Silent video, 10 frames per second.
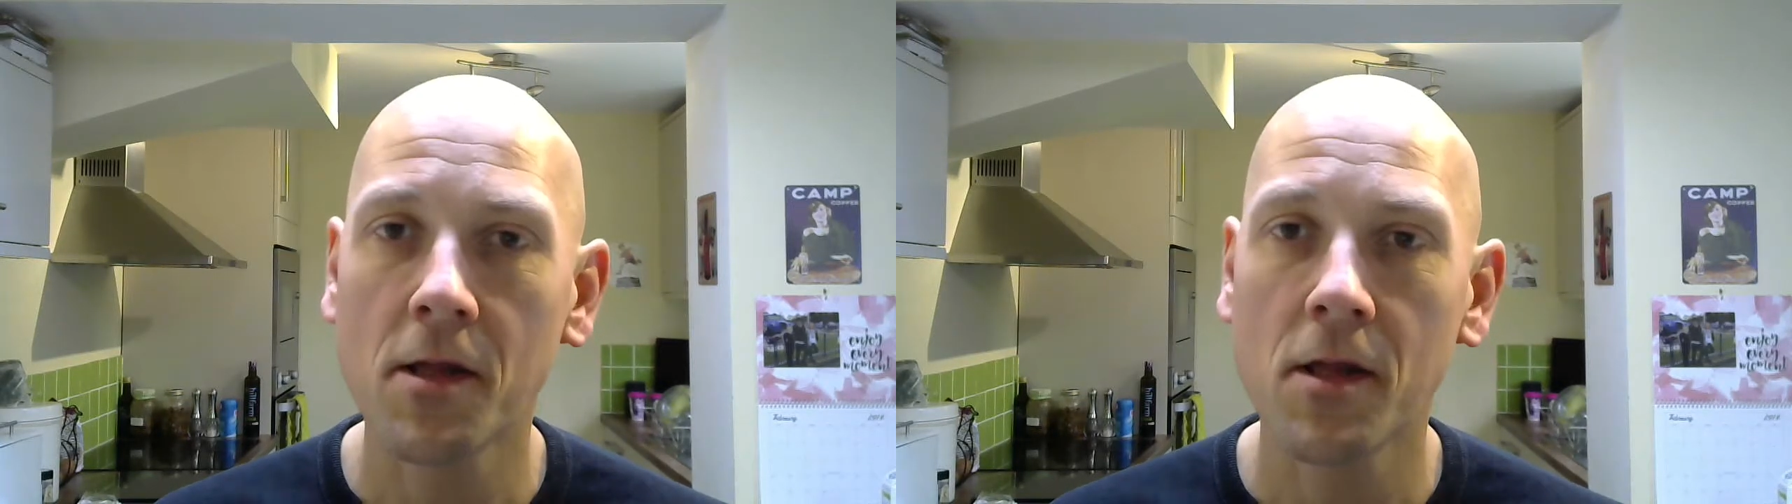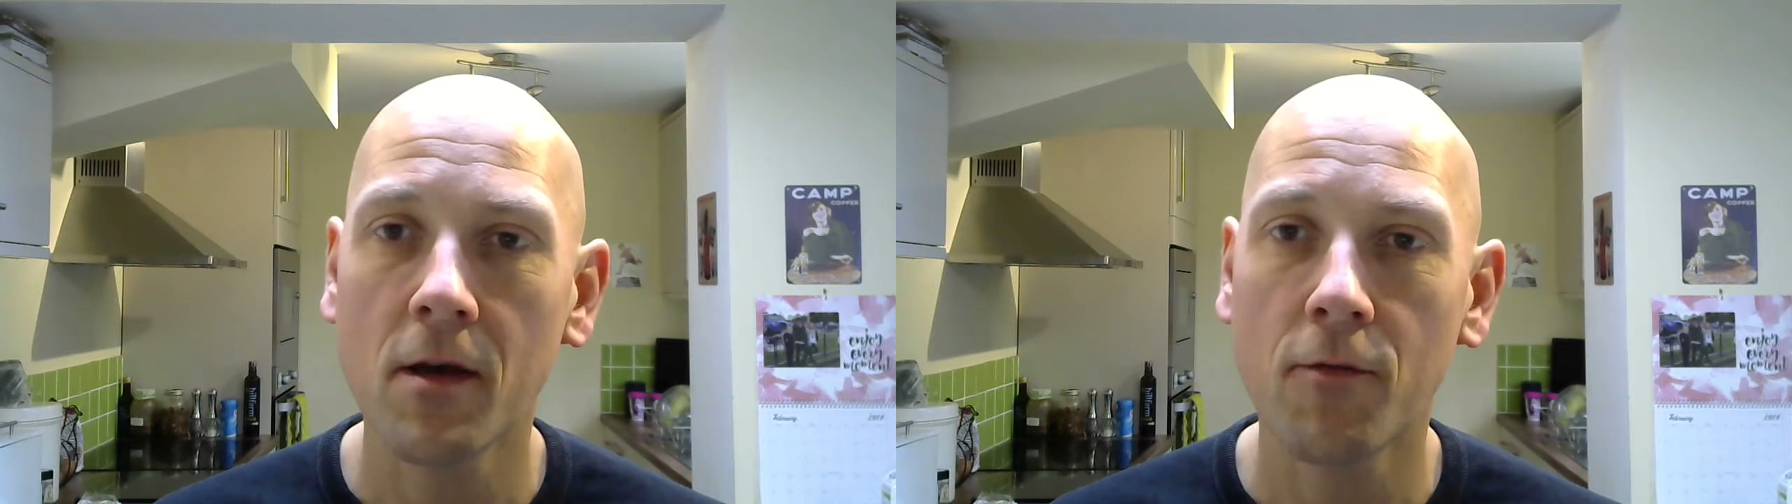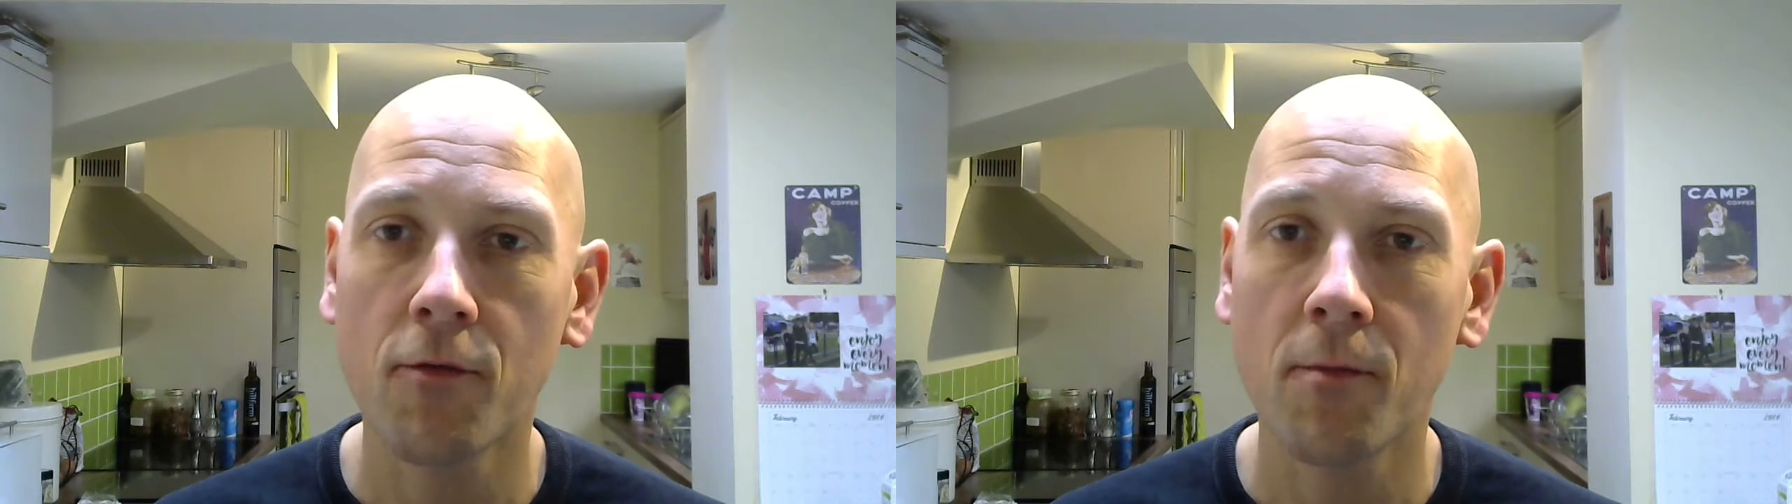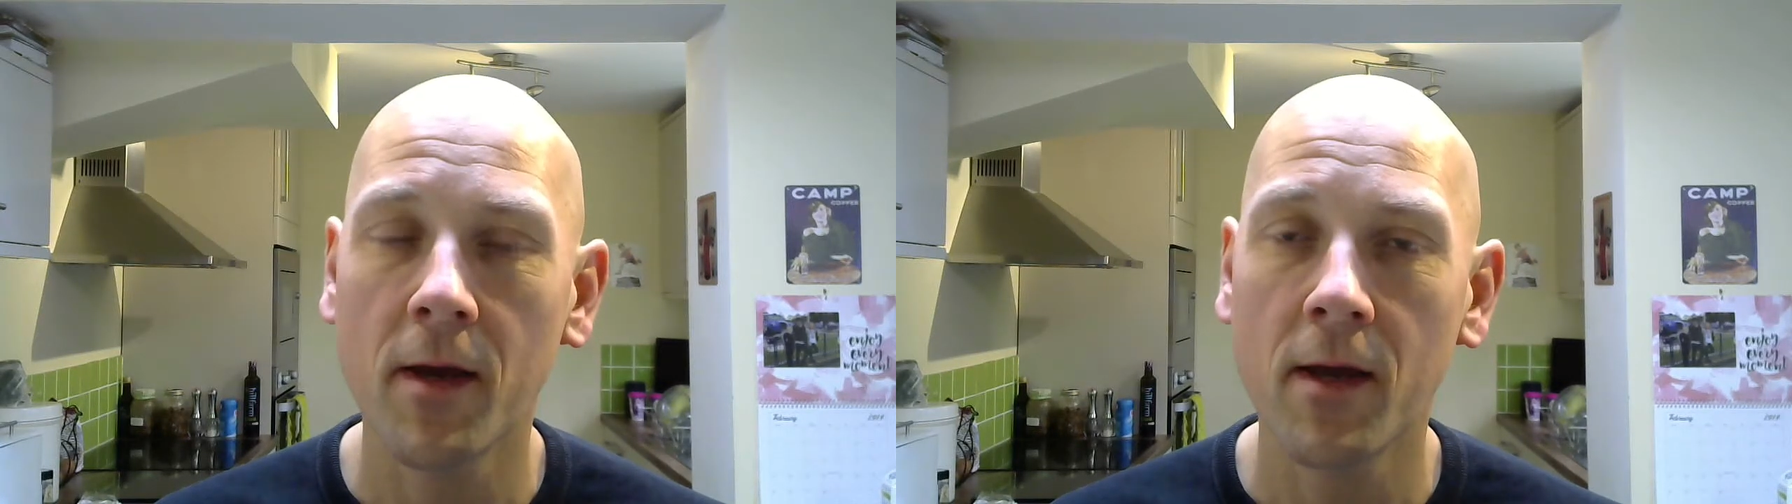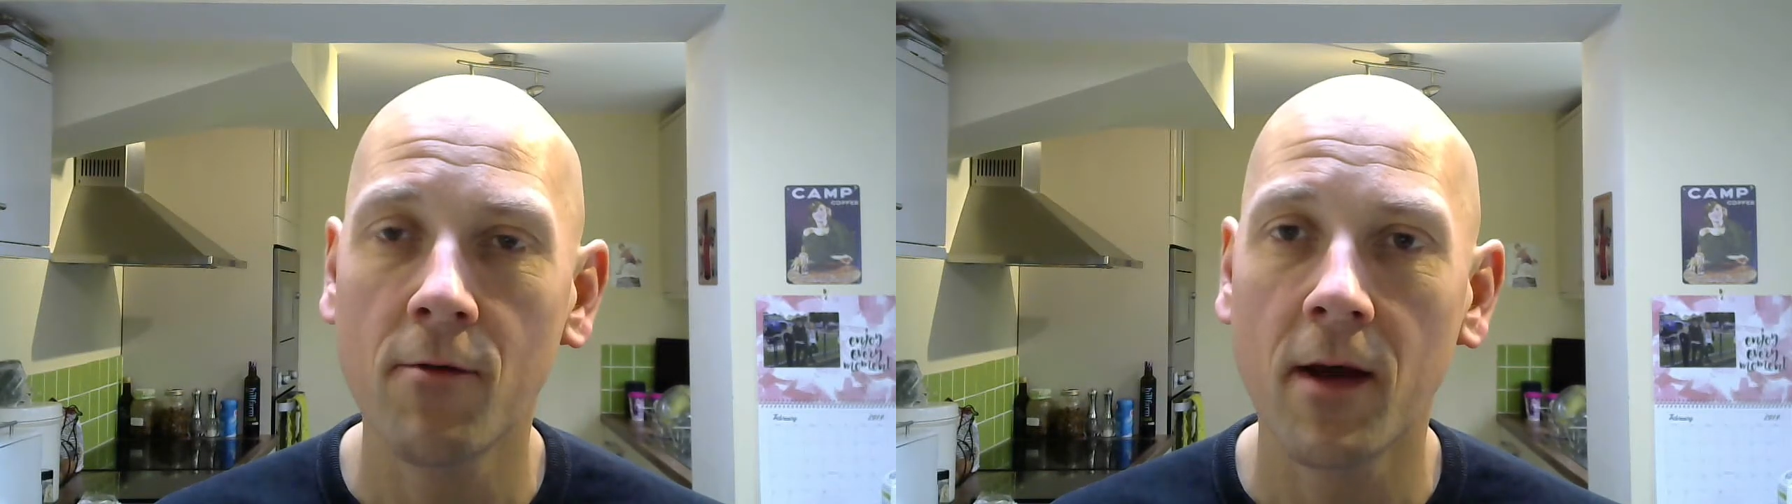it from
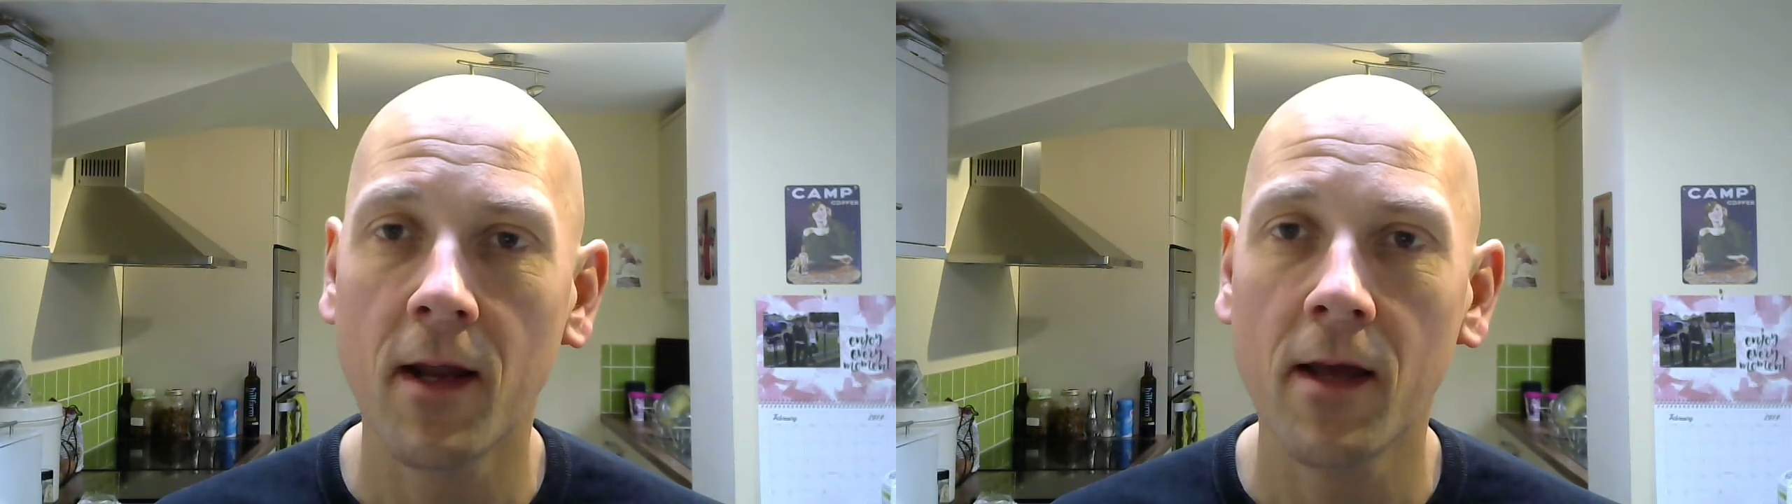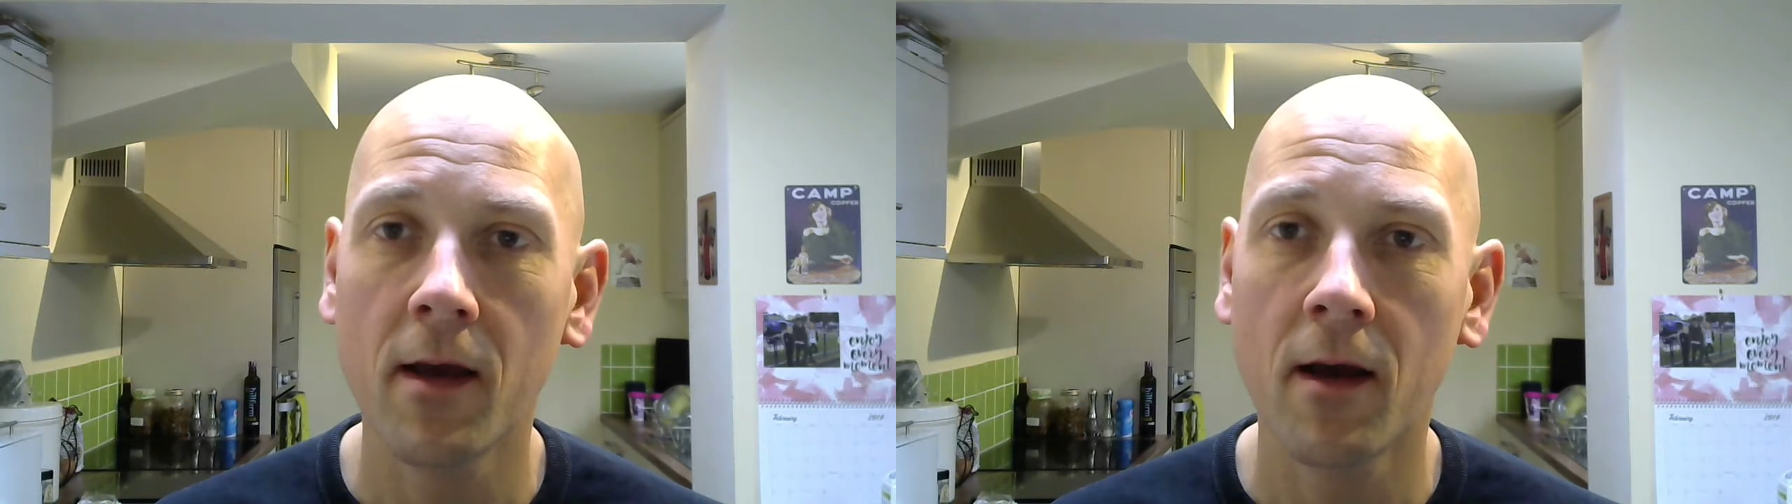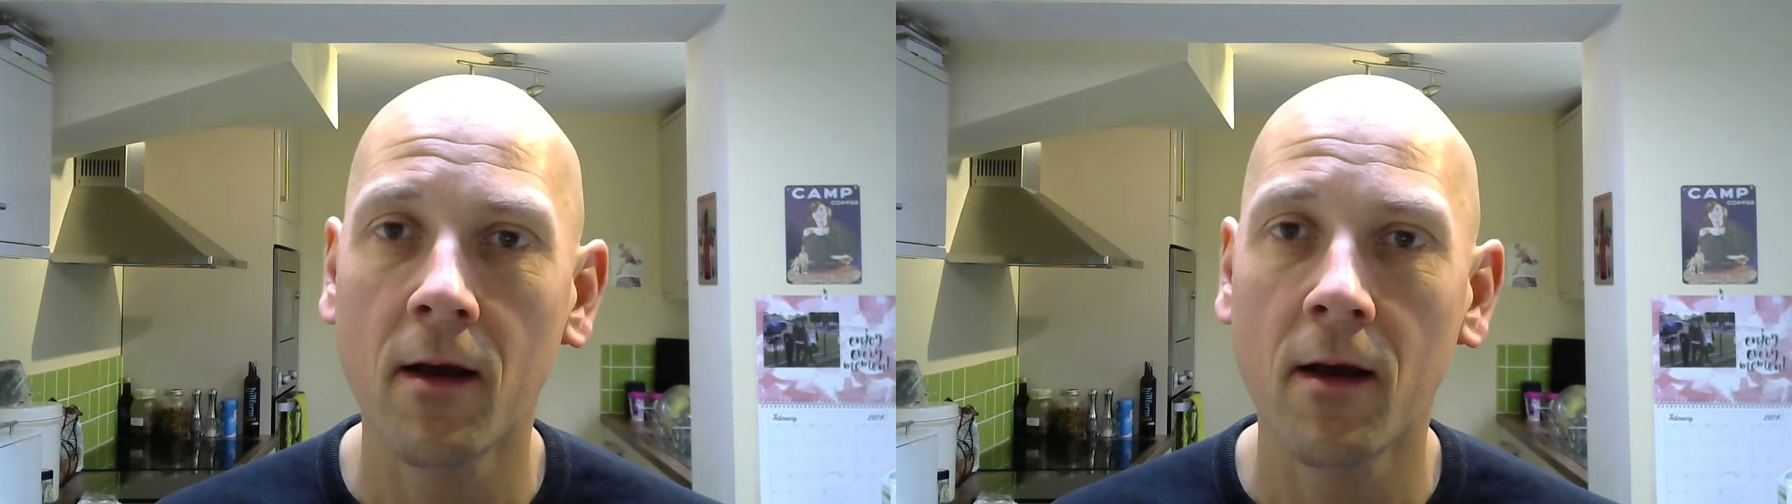me really.